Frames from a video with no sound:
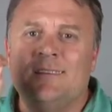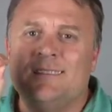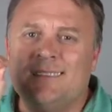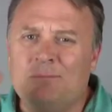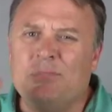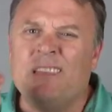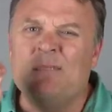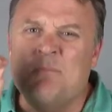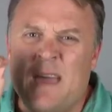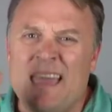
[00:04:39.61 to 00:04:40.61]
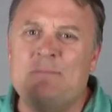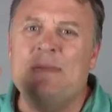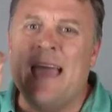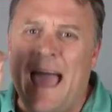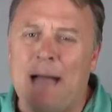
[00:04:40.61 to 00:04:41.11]
something may
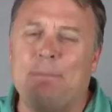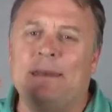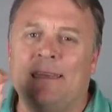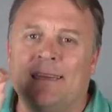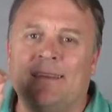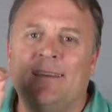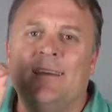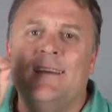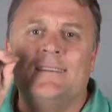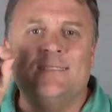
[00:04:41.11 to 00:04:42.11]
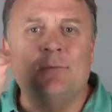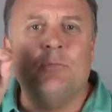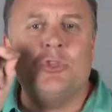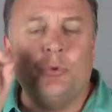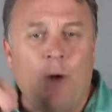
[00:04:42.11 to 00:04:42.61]
be happening, some
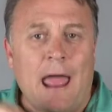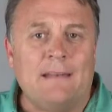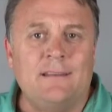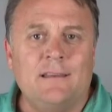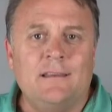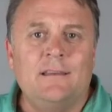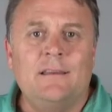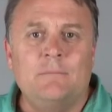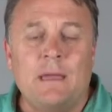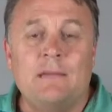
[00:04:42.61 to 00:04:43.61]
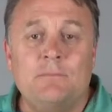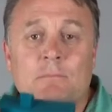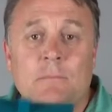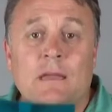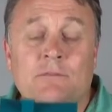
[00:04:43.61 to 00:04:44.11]
threat may,
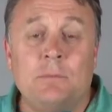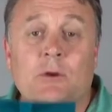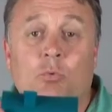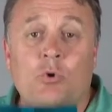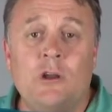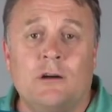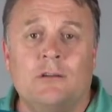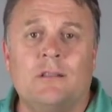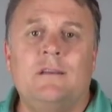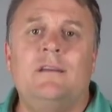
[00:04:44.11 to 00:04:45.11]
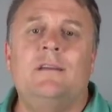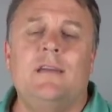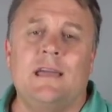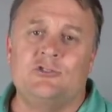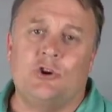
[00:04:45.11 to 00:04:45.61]
may have been real
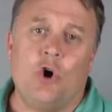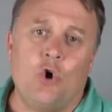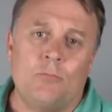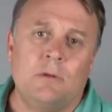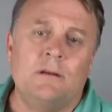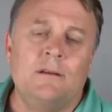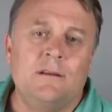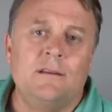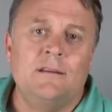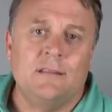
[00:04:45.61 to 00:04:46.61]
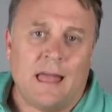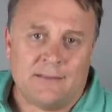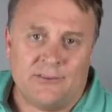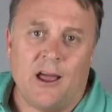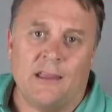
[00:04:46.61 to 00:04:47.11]
at your home
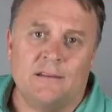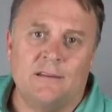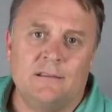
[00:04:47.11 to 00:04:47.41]
last night.